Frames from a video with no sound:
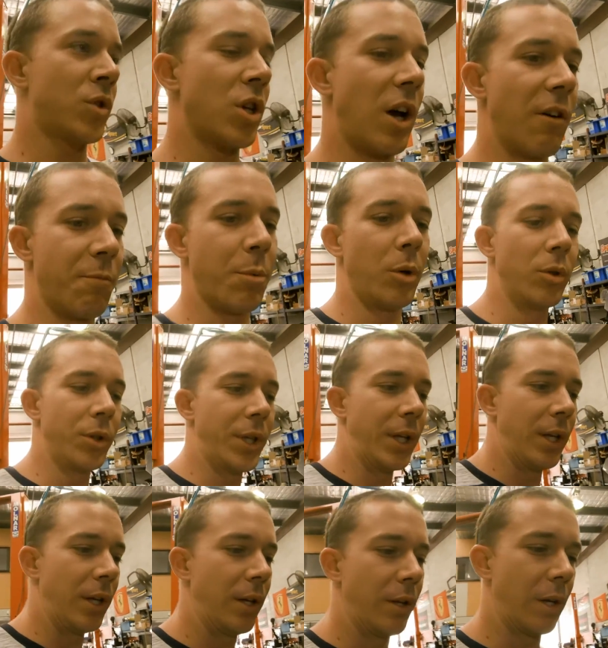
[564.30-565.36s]
So I've pulled
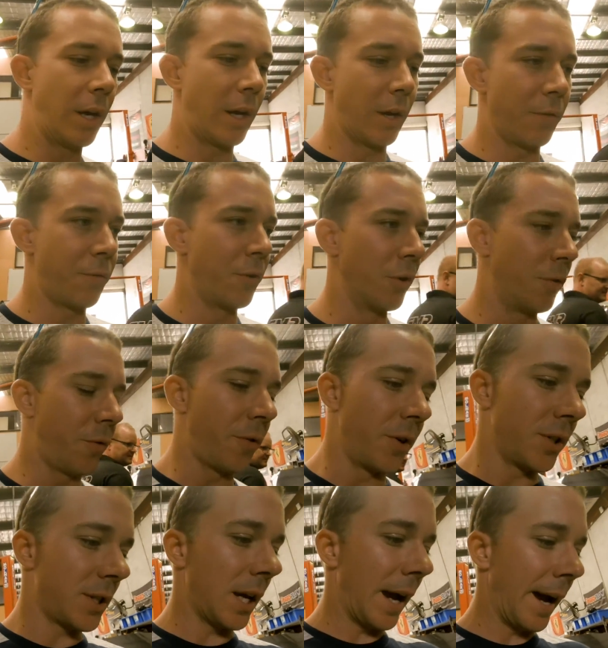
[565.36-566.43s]
the fuel
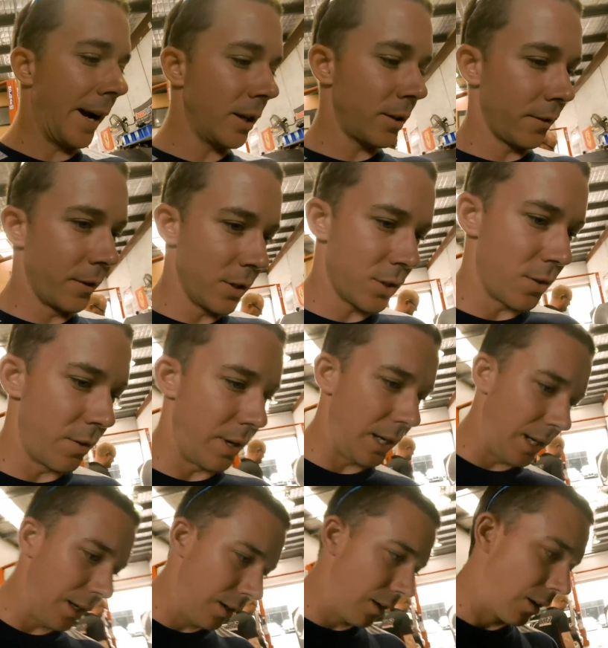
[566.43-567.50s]
filter out of this
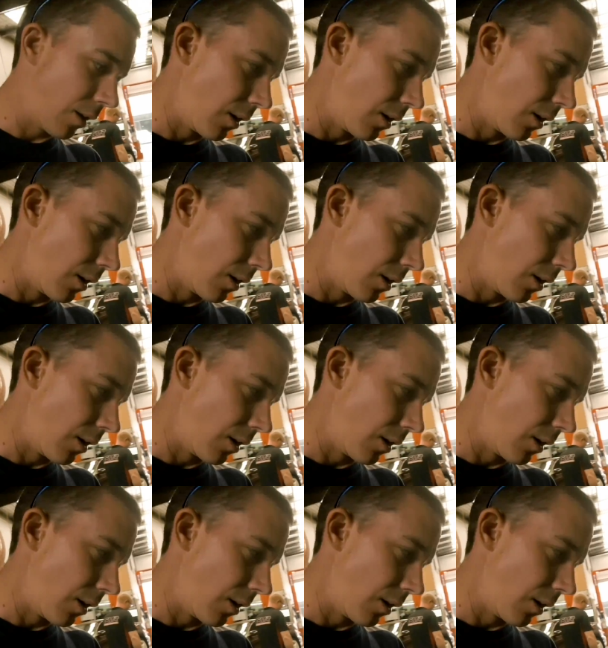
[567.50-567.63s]
already,